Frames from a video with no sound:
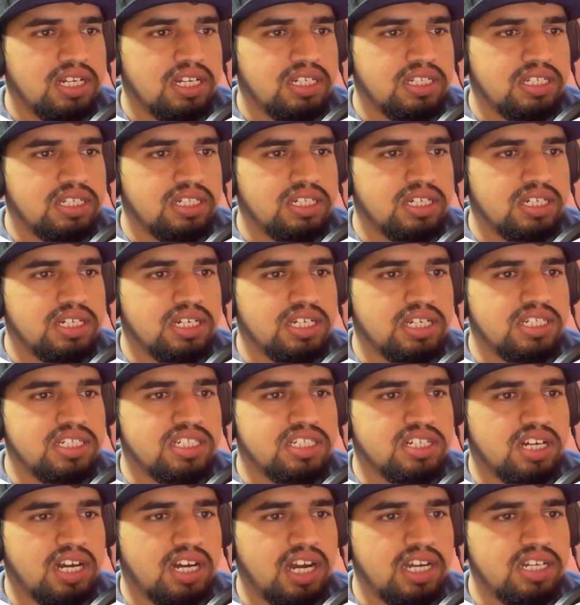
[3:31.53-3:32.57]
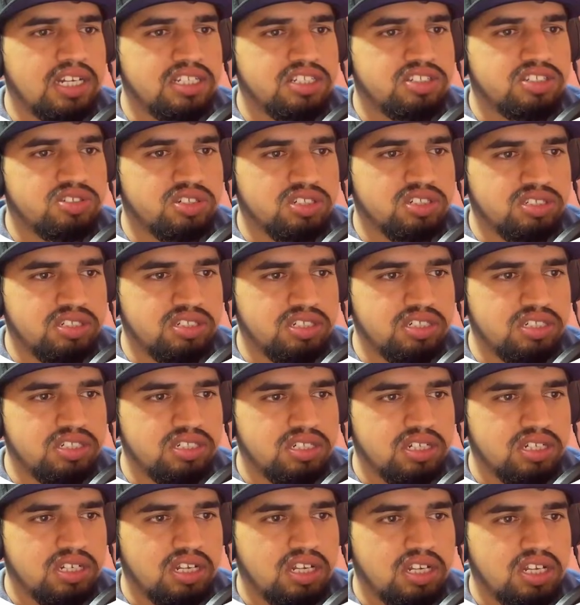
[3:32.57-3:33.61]
The data is highly structured.
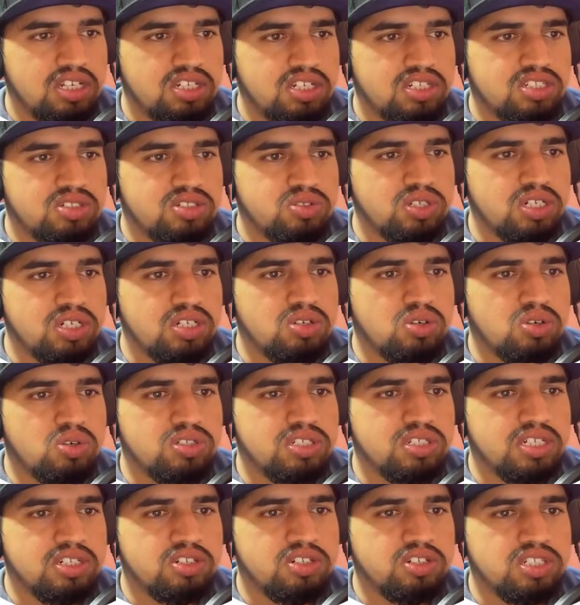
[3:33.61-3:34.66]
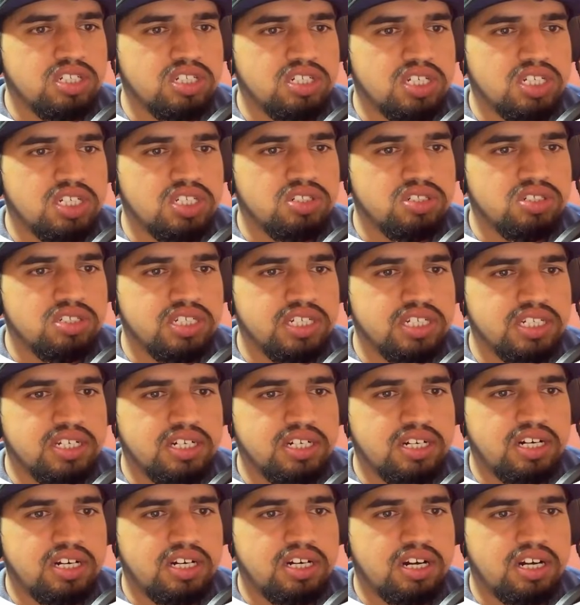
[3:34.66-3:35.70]
Student course and registration data